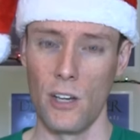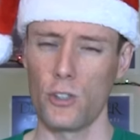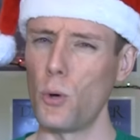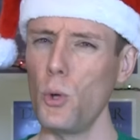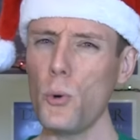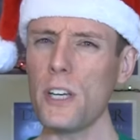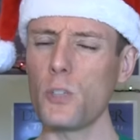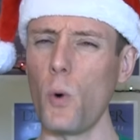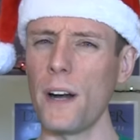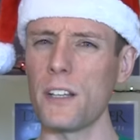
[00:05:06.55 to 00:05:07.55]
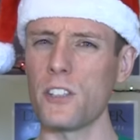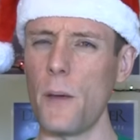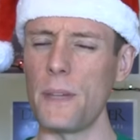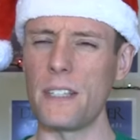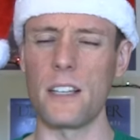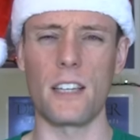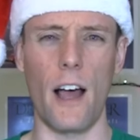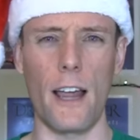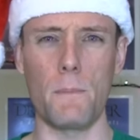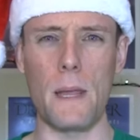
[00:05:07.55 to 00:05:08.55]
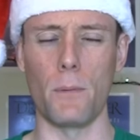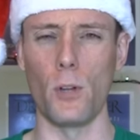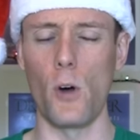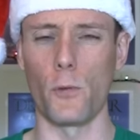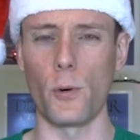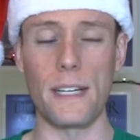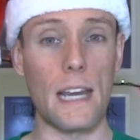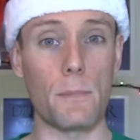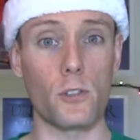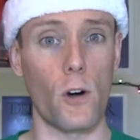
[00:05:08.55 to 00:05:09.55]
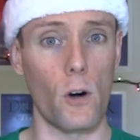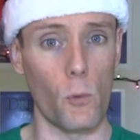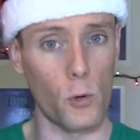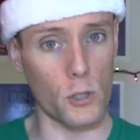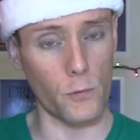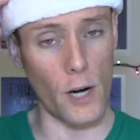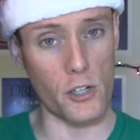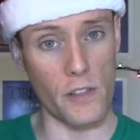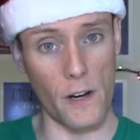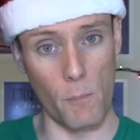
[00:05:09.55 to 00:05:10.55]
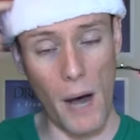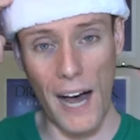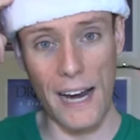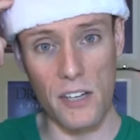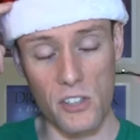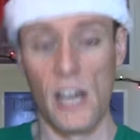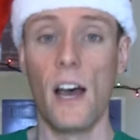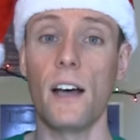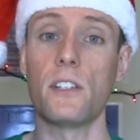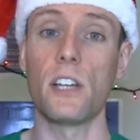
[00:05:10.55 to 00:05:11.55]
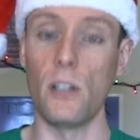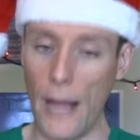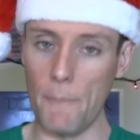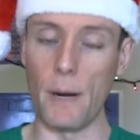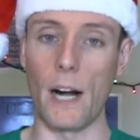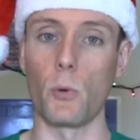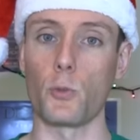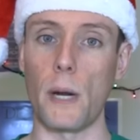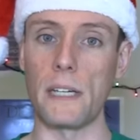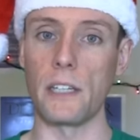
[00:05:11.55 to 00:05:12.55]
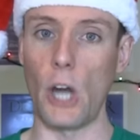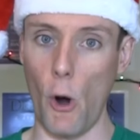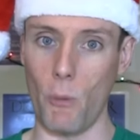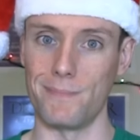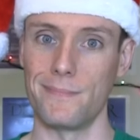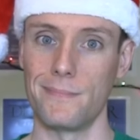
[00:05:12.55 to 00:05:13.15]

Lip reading: So Lucas wanted something to tide people over and keep Star Wars fresh in their minds until Empire was ready to go.